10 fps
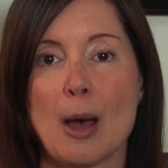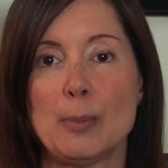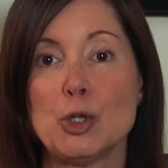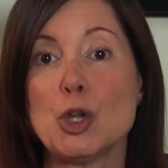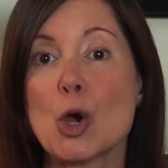
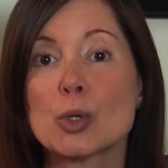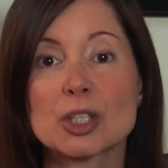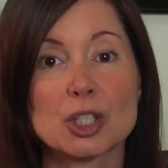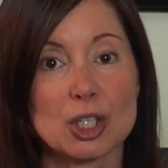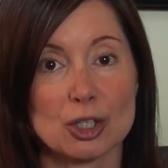note
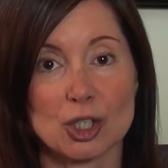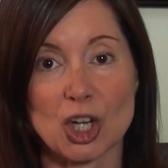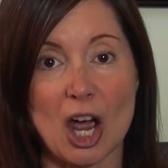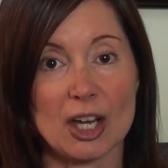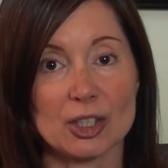to your
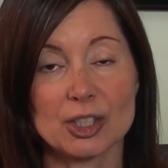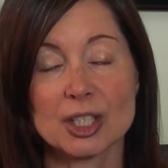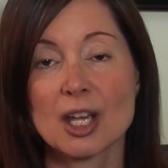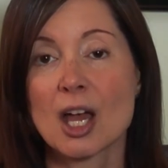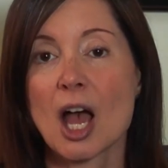child
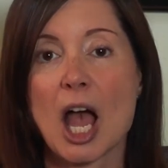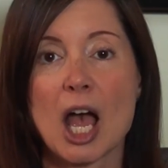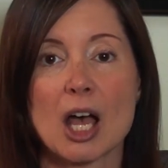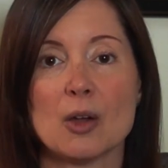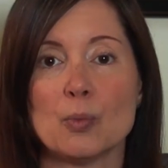
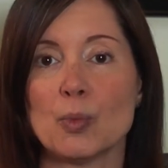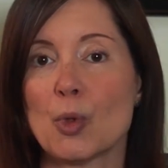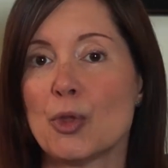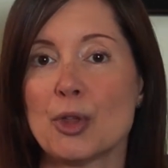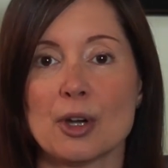
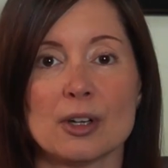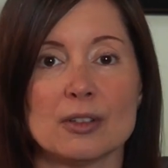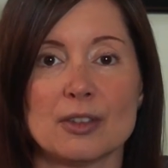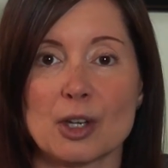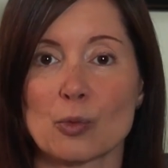
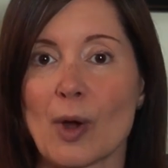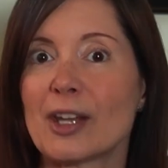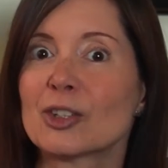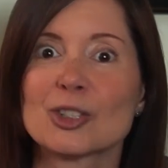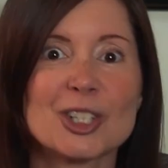the
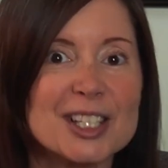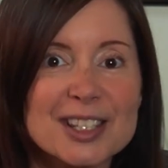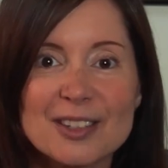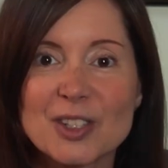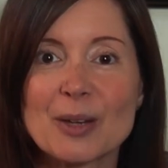
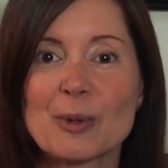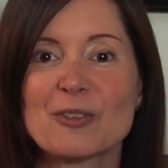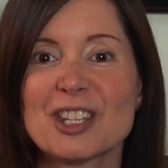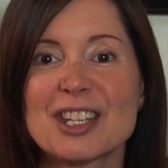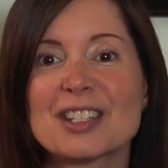irregularness of some of
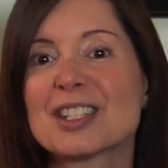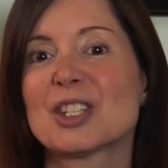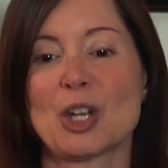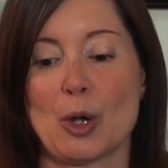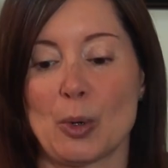these,
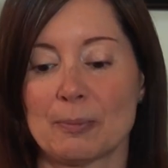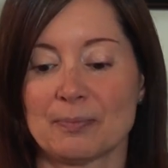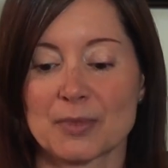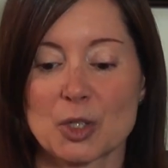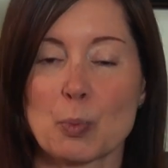
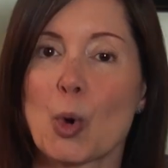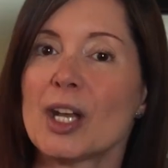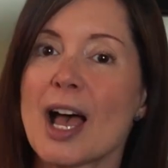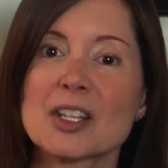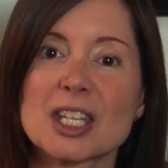
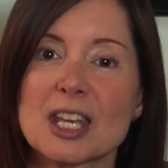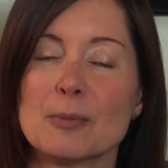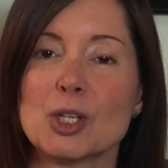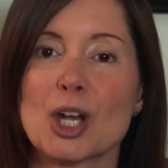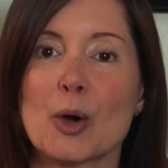point out to them,
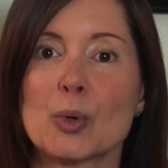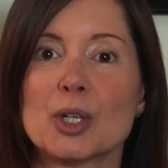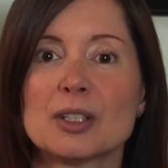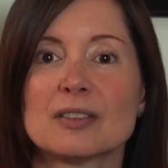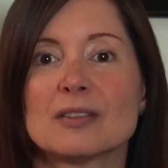
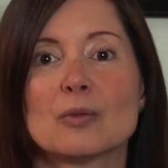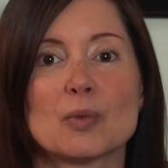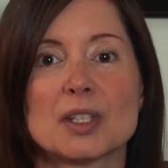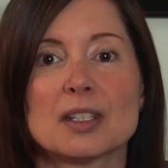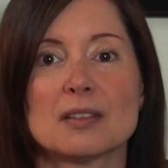
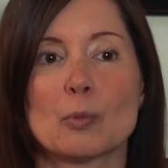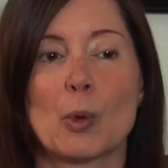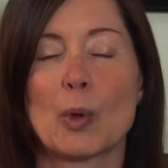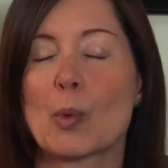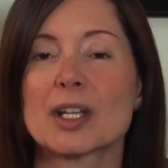
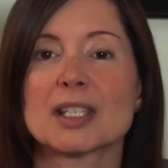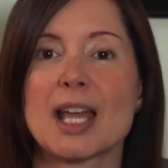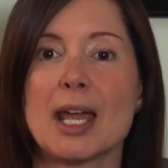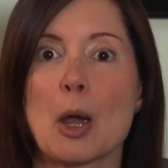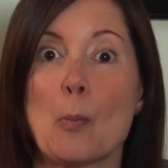when we want to
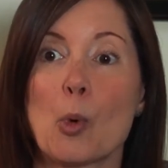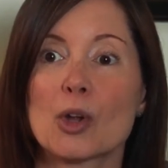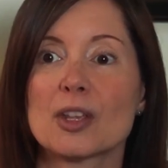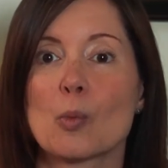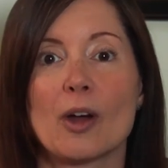say more
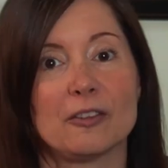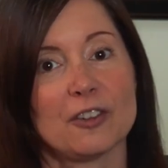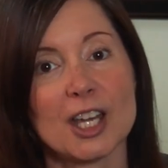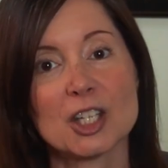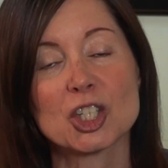than one
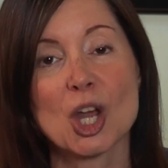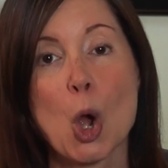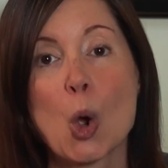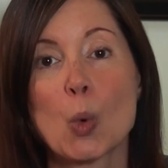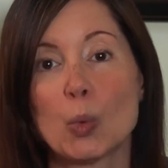fish,
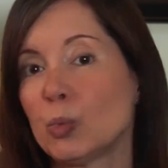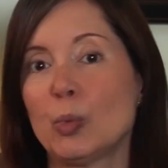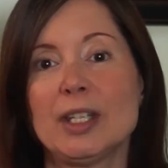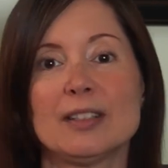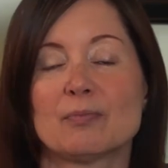
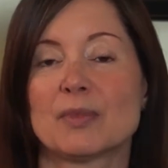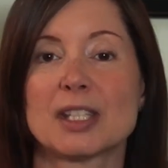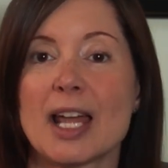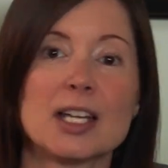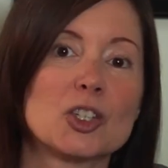we
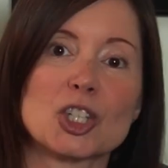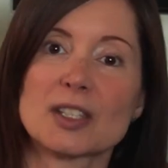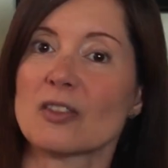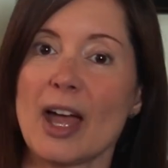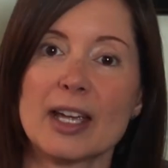say it
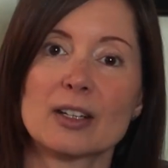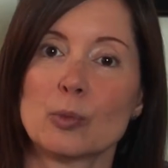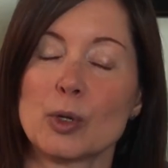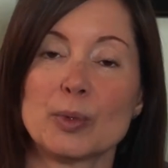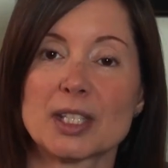just like
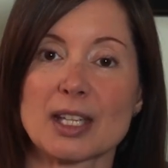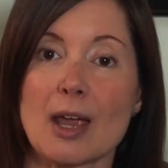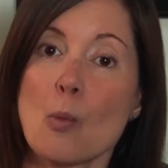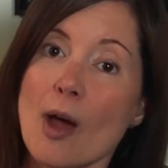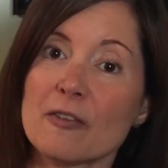we would
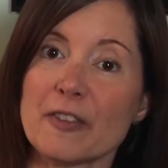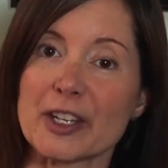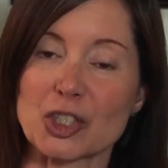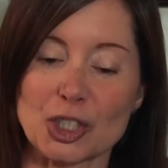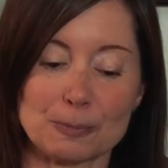say one
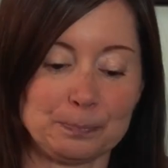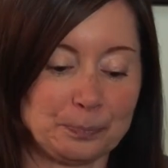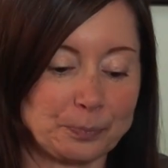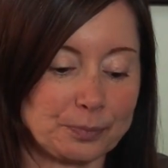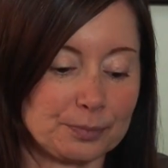fish.
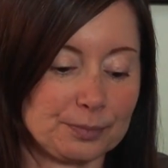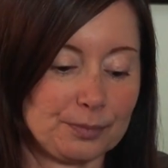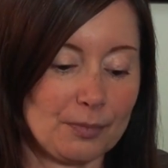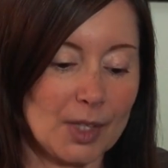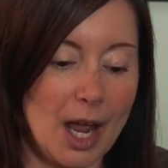
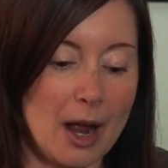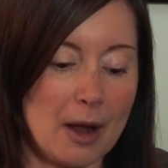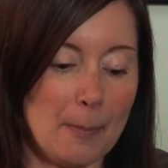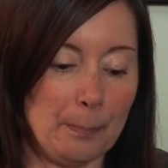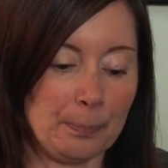
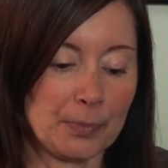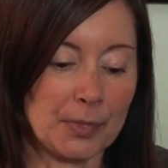And